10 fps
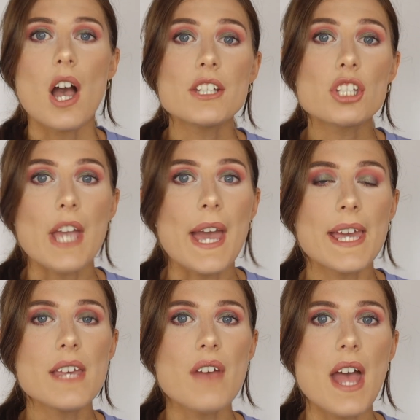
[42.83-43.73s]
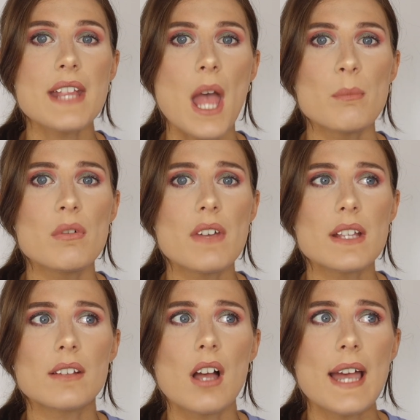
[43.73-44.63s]
I shave and then
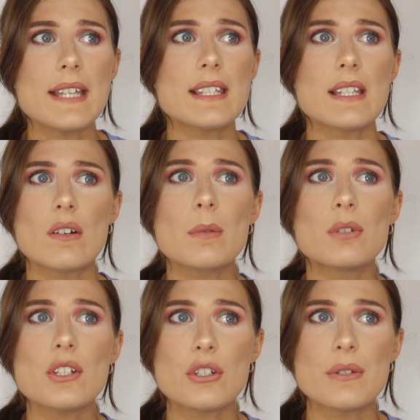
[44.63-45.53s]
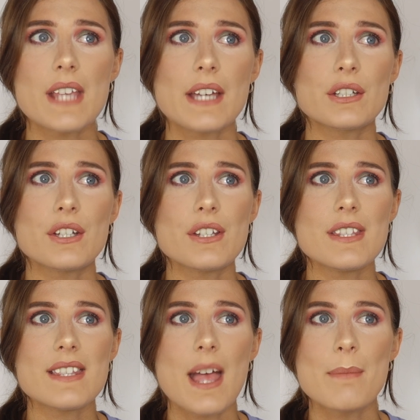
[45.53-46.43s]
within like 0.2
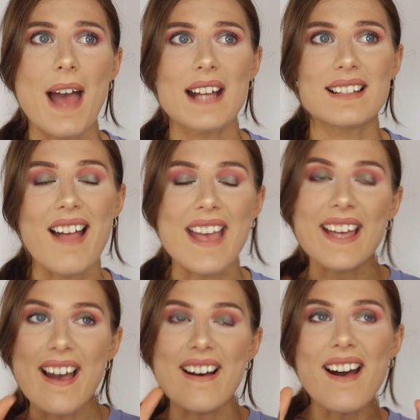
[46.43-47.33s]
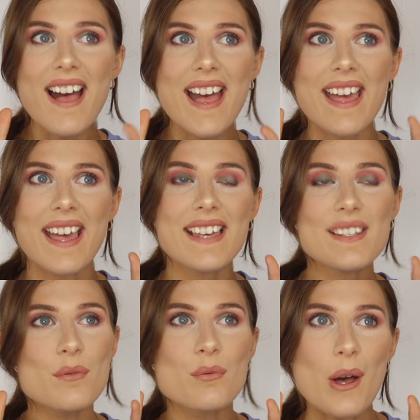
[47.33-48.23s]
seconds, they're back like,
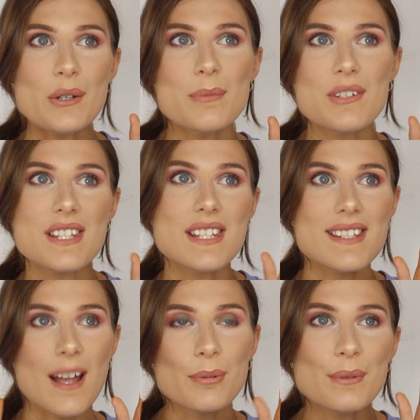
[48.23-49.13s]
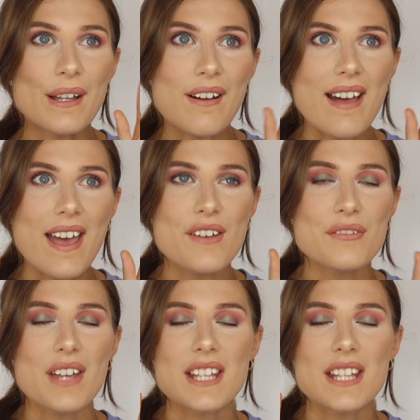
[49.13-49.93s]
hi, welcome to the stubble life.